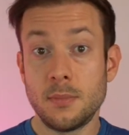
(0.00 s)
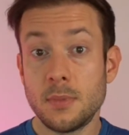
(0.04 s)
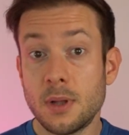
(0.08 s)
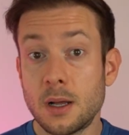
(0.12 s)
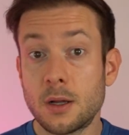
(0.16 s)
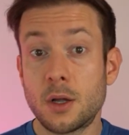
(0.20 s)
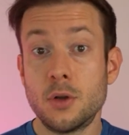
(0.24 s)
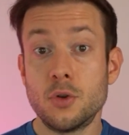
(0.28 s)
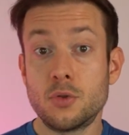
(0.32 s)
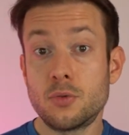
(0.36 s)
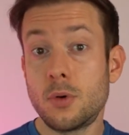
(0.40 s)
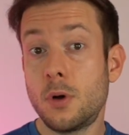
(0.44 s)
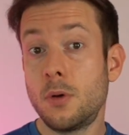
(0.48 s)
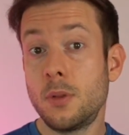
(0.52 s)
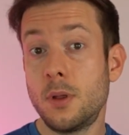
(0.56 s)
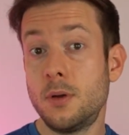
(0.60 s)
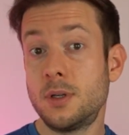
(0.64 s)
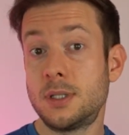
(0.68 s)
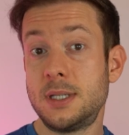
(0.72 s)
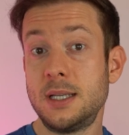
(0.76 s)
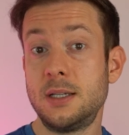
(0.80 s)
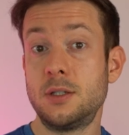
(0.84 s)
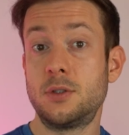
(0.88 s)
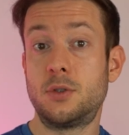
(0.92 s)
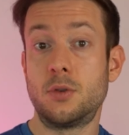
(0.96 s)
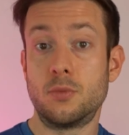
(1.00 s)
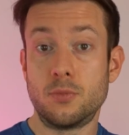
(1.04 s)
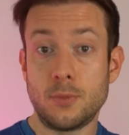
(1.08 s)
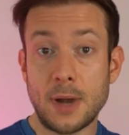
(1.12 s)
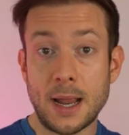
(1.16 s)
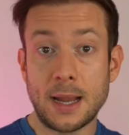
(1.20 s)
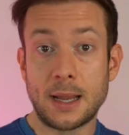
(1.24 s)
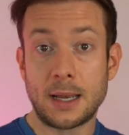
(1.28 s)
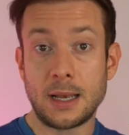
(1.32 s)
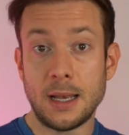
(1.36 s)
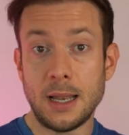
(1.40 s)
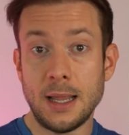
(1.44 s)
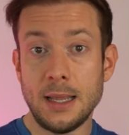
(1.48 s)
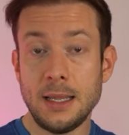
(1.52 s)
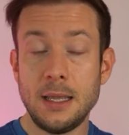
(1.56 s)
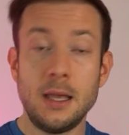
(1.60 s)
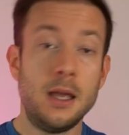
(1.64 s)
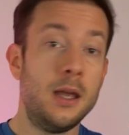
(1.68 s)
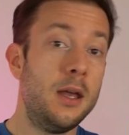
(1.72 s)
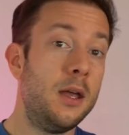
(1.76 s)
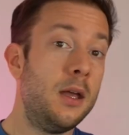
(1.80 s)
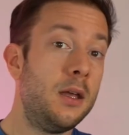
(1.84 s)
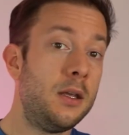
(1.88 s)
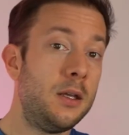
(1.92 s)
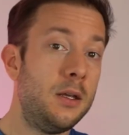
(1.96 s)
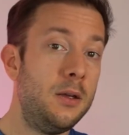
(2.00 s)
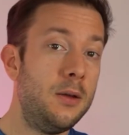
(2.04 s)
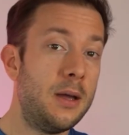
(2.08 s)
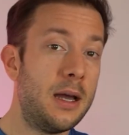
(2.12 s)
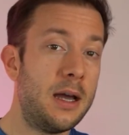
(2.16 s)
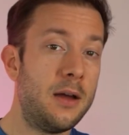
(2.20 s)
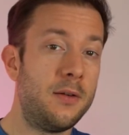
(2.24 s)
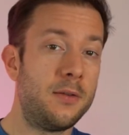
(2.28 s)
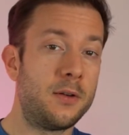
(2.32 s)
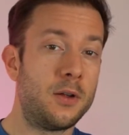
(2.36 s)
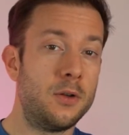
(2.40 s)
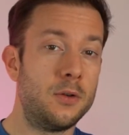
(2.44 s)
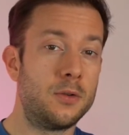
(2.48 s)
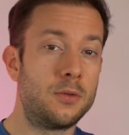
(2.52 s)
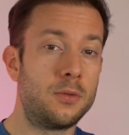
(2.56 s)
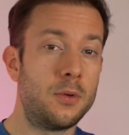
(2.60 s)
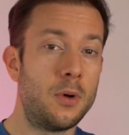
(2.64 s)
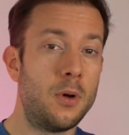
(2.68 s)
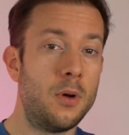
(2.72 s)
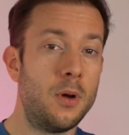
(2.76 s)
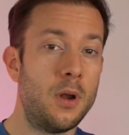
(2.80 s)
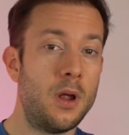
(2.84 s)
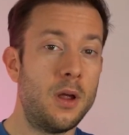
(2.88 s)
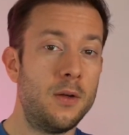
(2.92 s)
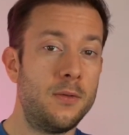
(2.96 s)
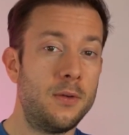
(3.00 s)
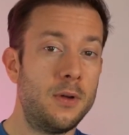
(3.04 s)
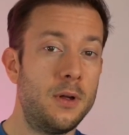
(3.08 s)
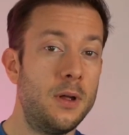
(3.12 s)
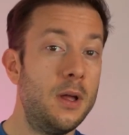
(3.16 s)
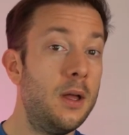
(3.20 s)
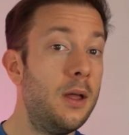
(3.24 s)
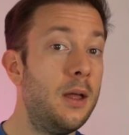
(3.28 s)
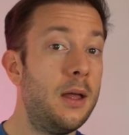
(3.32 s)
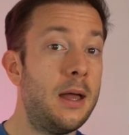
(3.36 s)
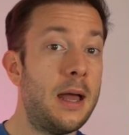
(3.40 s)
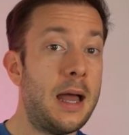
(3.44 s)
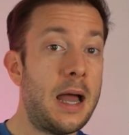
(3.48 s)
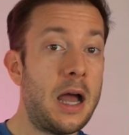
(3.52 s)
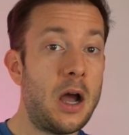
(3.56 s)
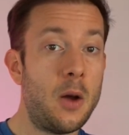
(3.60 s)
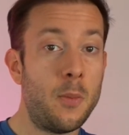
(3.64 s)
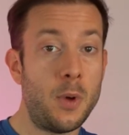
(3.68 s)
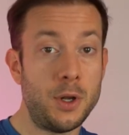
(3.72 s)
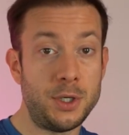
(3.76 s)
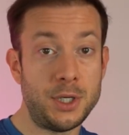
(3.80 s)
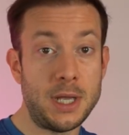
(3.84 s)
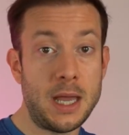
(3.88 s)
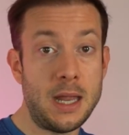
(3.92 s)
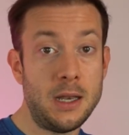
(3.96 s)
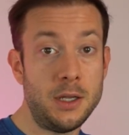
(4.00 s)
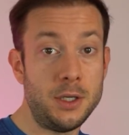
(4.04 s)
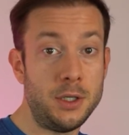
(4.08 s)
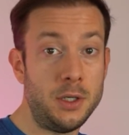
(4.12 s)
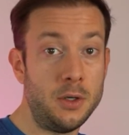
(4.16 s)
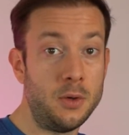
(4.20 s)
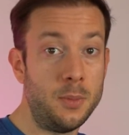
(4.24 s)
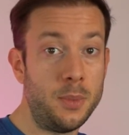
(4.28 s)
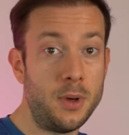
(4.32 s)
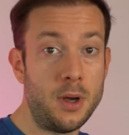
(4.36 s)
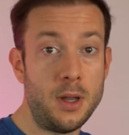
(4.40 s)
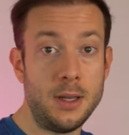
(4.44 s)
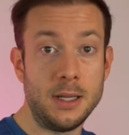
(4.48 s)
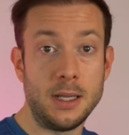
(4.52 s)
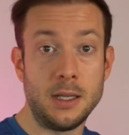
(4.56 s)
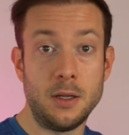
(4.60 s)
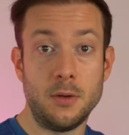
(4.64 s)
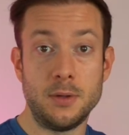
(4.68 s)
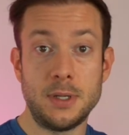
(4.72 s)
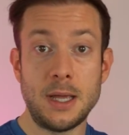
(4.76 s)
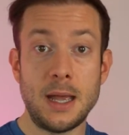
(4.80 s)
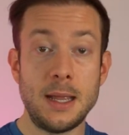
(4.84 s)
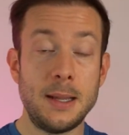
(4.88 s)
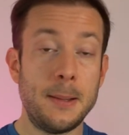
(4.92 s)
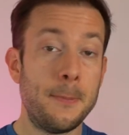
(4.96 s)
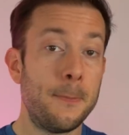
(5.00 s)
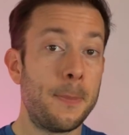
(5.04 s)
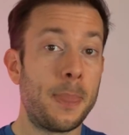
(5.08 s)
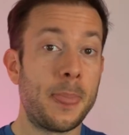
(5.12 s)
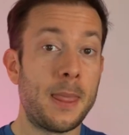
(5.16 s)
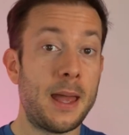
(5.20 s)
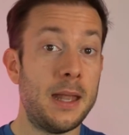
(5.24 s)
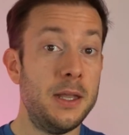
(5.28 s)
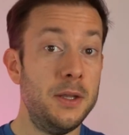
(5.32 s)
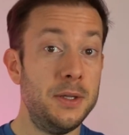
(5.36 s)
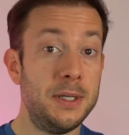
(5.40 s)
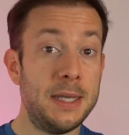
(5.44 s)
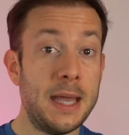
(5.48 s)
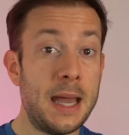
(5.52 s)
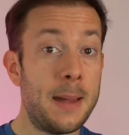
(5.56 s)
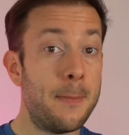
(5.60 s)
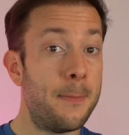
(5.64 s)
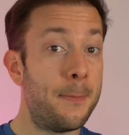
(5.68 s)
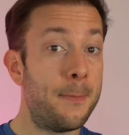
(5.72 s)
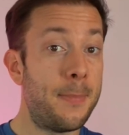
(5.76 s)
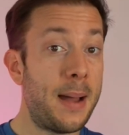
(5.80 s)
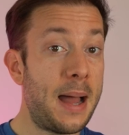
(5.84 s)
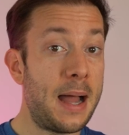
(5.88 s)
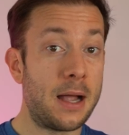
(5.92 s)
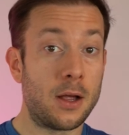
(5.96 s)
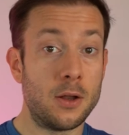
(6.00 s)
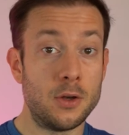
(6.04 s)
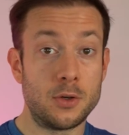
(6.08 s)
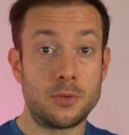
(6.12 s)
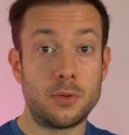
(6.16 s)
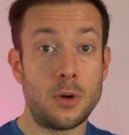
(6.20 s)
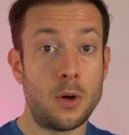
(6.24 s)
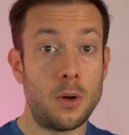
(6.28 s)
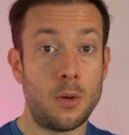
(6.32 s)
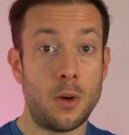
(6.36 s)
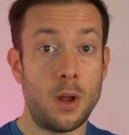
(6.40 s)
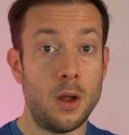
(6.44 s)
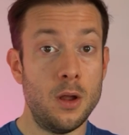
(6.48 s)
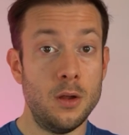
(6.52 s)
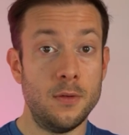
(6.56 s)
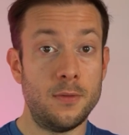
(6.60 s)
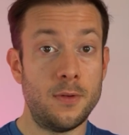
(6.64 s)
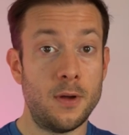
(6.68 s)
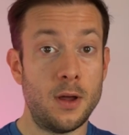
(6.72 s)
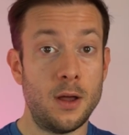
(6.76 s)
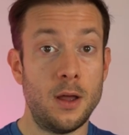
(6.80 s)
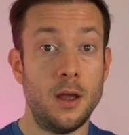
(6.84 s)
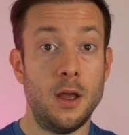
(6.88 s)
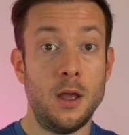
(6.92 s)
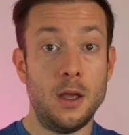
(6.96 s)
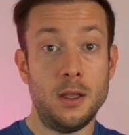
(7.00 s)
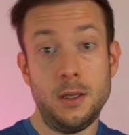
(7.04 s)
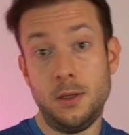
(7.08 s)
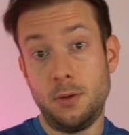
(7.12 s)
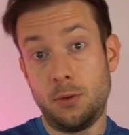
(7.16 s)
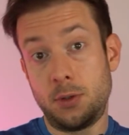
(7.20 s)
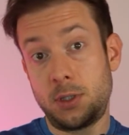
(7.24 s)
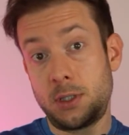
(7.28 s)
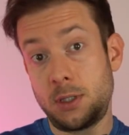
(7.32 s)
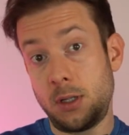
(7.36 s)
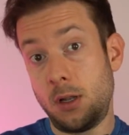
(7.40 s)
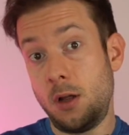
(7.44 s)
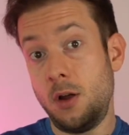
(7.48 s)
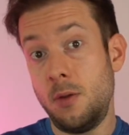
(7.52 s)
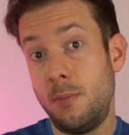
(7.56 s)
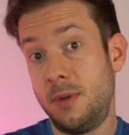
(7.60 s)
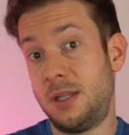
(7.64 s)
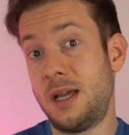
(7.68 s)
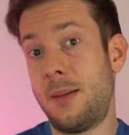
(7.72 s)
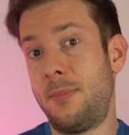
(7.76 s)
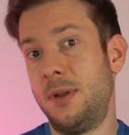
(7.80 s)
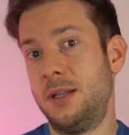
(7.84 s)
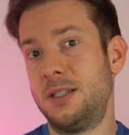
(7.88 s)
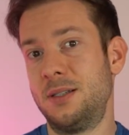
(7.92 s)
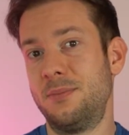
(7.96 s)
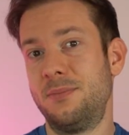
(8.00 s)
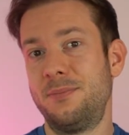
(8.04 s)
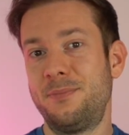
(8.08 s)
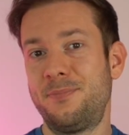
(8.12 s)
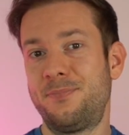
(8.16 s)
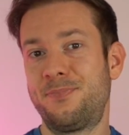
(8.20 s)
control those things directly, you have control over how much energy you're burning in your day, and you get that control over your slow metabolism.